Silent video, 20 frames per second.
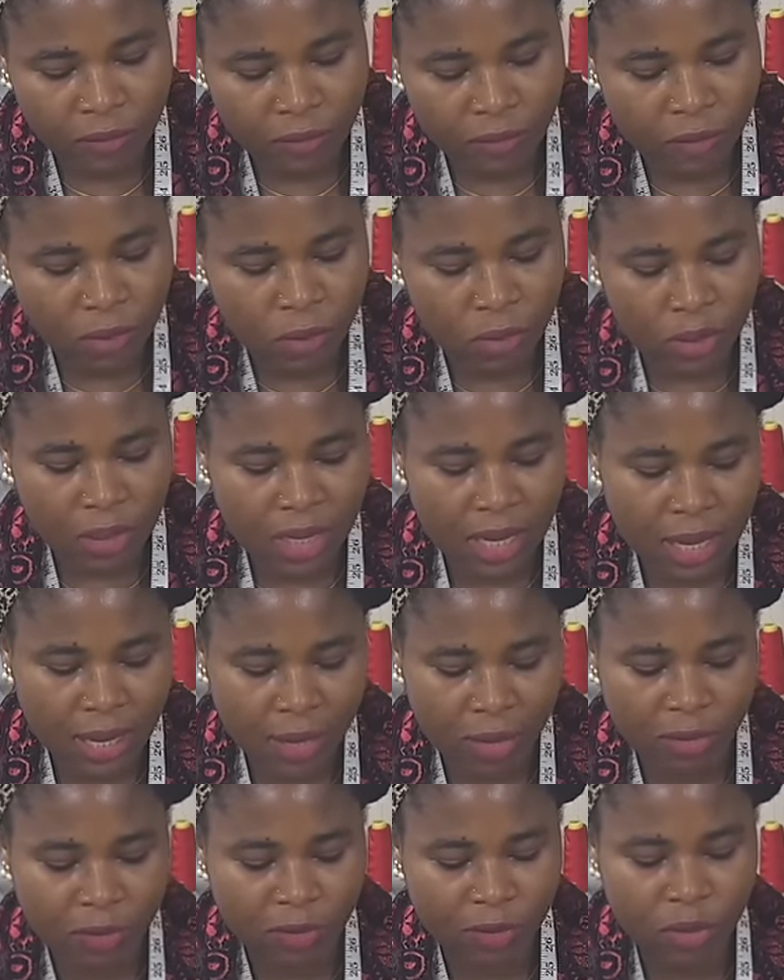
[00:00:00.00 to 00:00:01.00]
fold
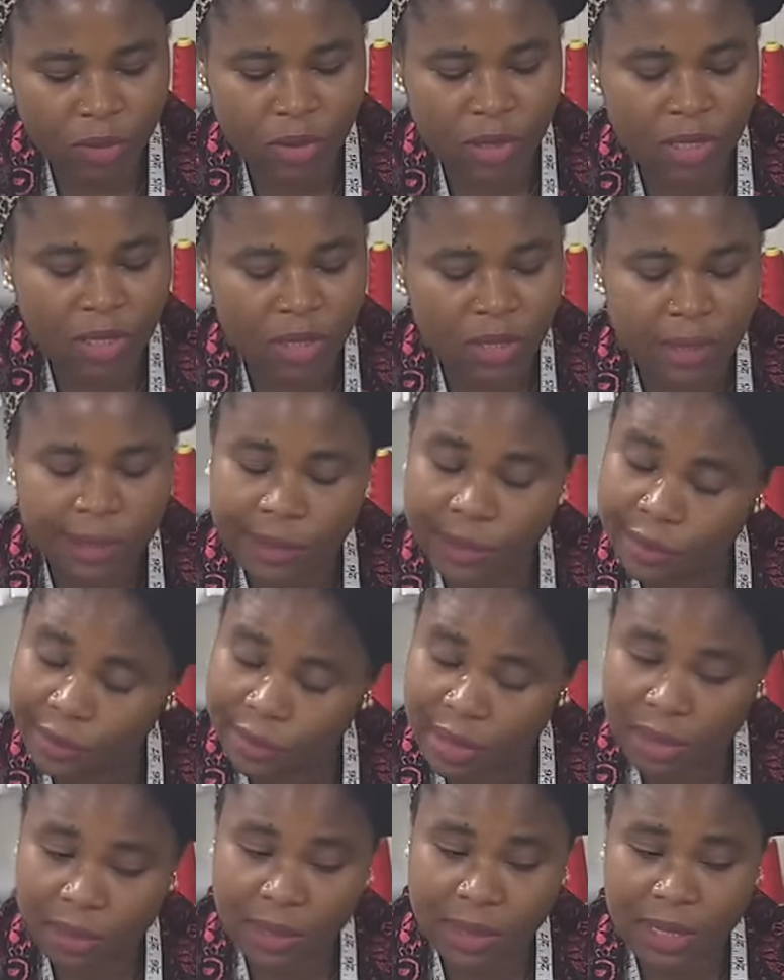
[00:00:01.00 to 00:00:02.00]
like you fold the
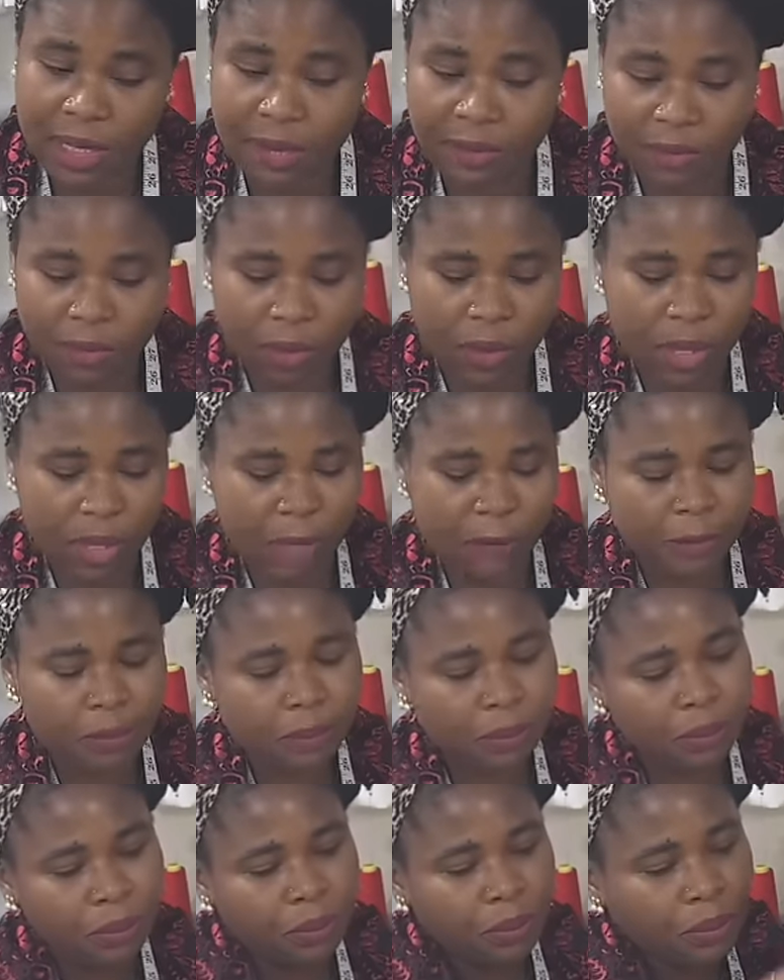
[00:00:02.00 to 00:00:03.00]
round sleeve okay
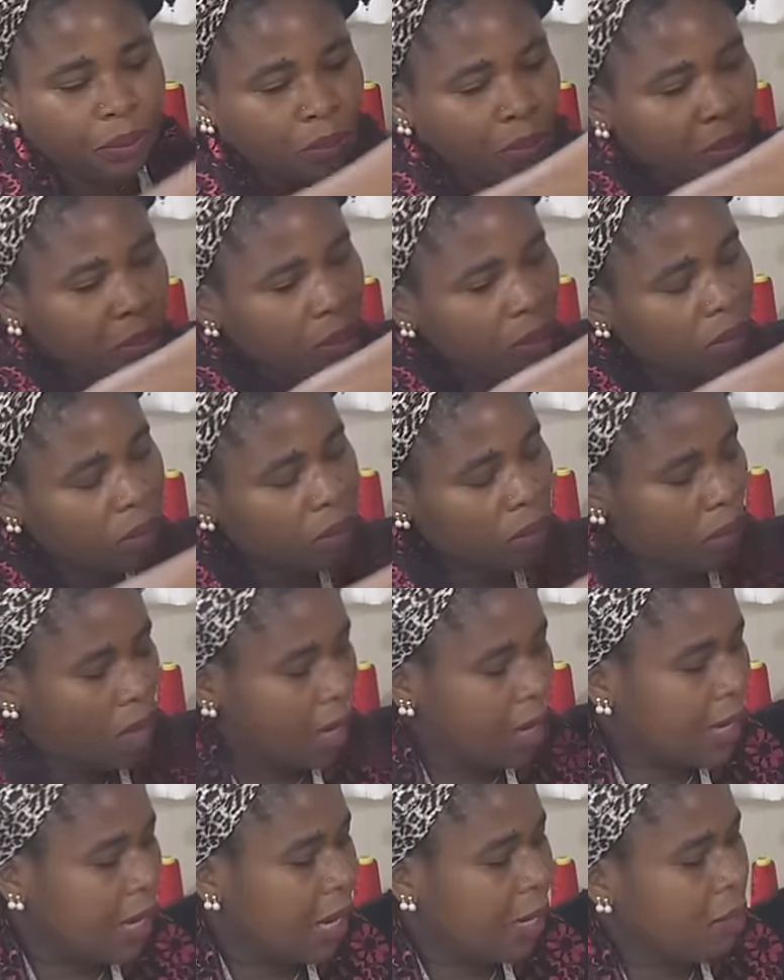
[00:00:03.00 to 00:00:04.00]

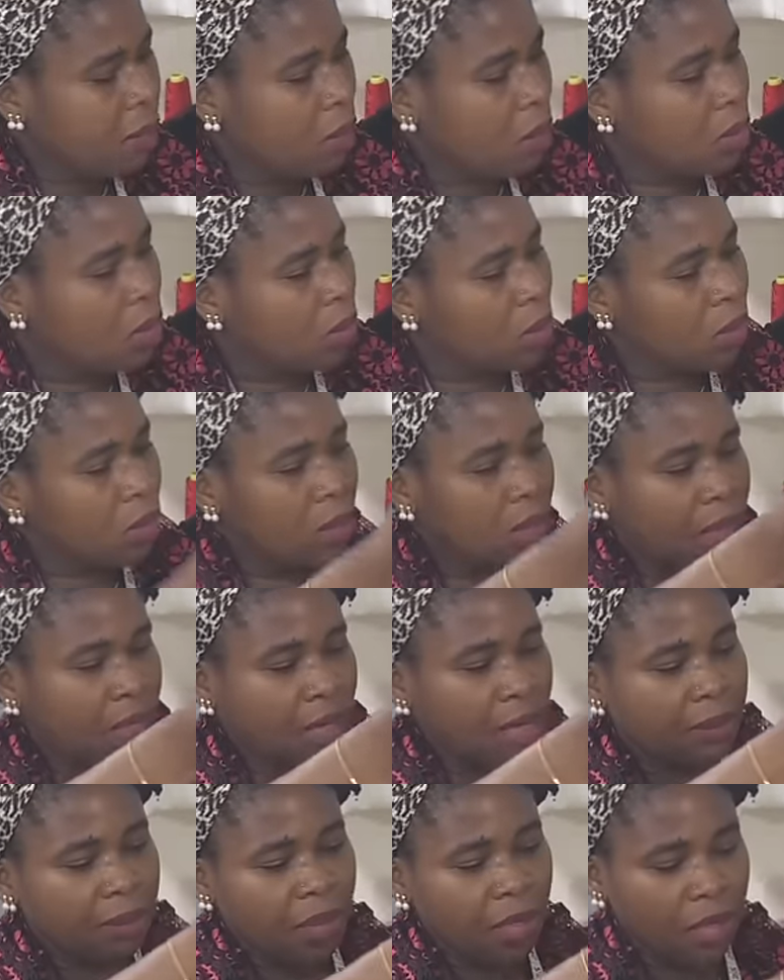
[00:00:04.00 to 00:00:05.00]
then you also do the
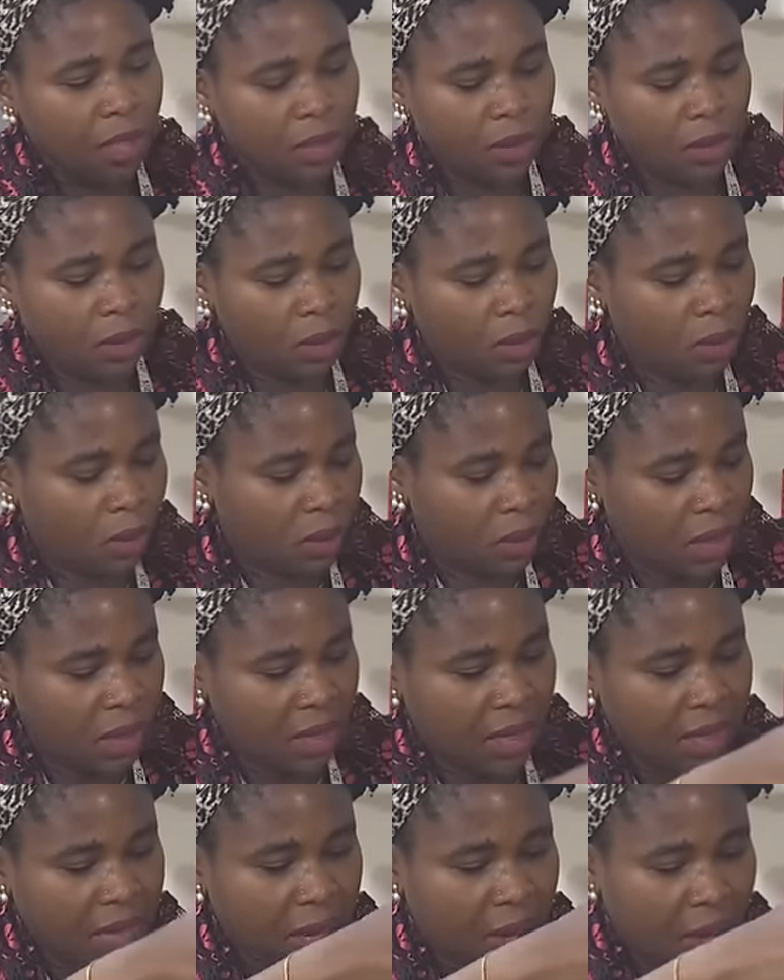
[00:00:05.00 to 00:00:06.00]
same thing to
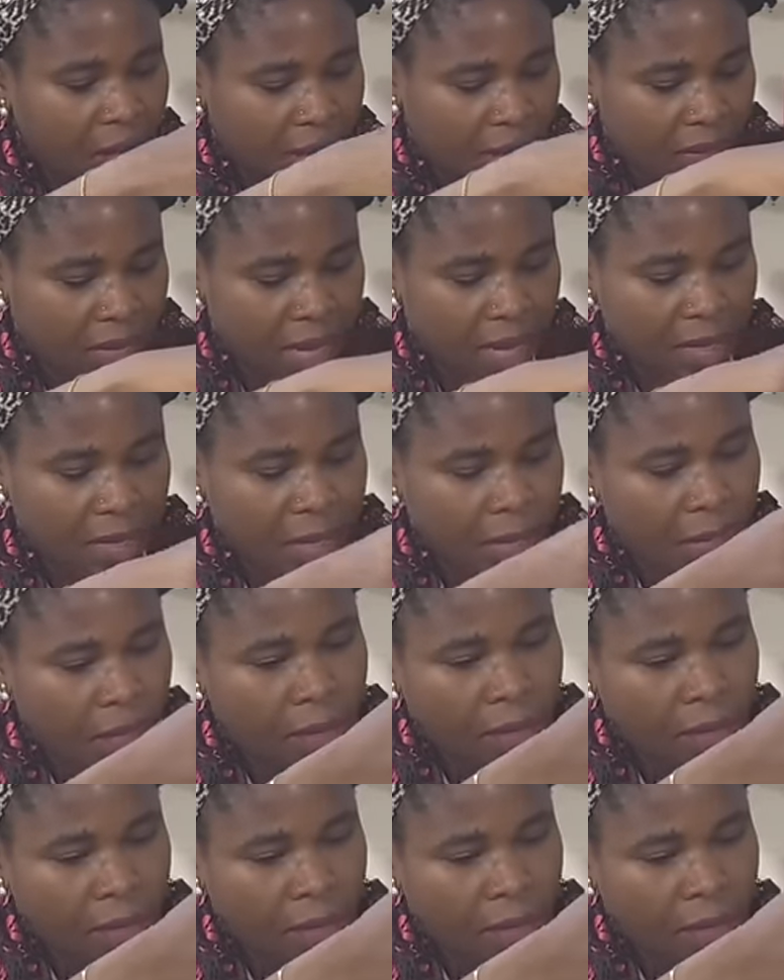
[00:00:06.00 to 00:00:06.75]
the second side